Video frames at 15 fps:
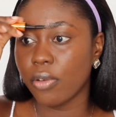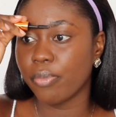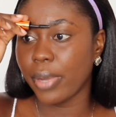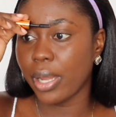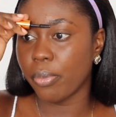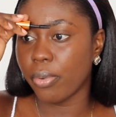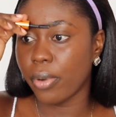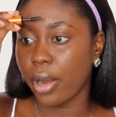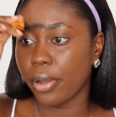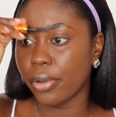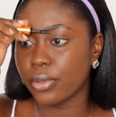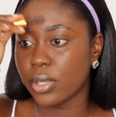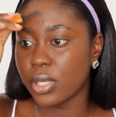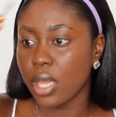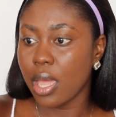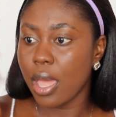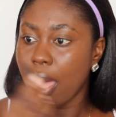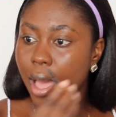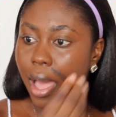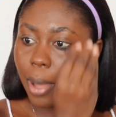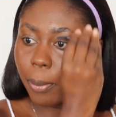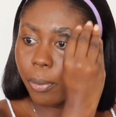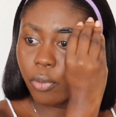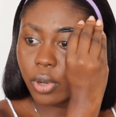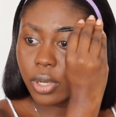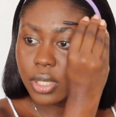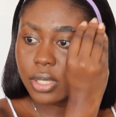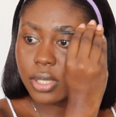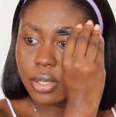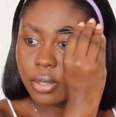of my brows
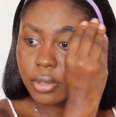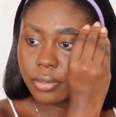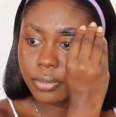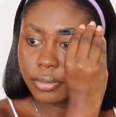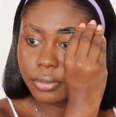upwards